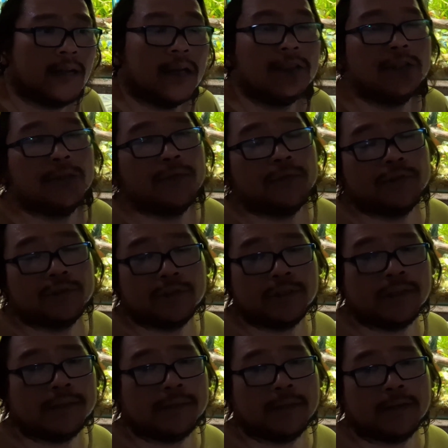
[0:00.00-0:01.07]
are so
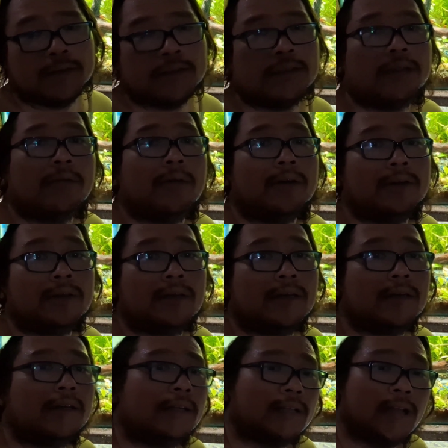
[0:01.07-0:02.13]
fortunate because the
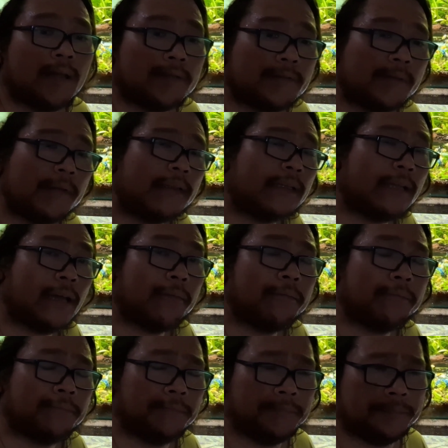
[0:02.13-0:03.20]
water that comes from the
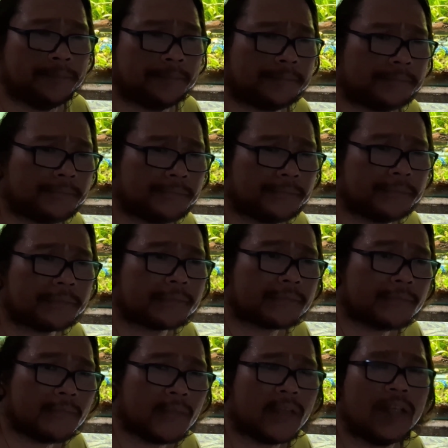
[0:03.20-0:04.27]
tap
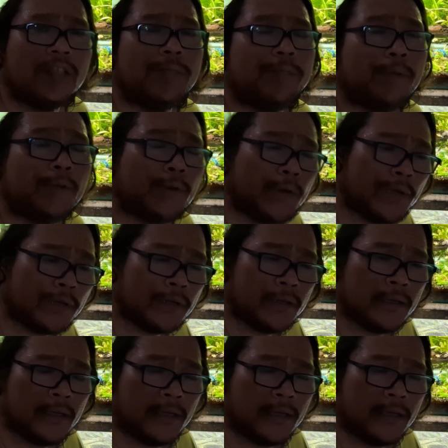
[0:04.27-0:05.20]
is pure.